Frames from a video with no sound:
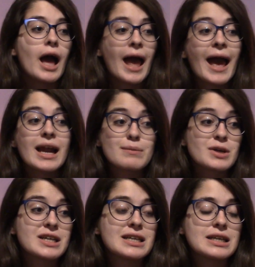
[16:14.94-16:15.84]
and I'm
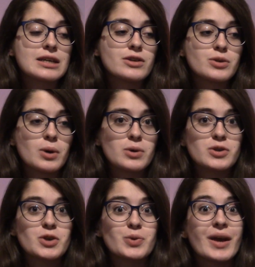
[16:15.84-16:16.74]
going to need to
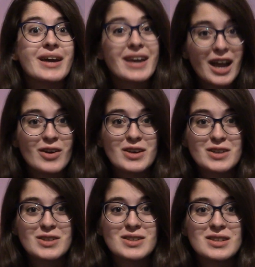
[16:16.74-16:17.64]
also create
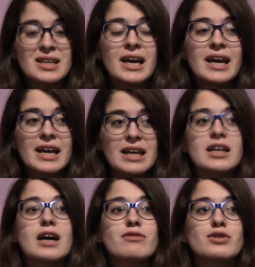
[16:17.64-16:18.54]
characters
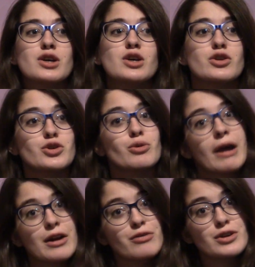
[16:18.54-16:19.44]
enough to
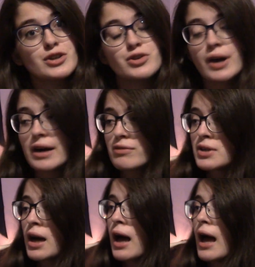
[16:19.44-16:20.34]
write a first draft.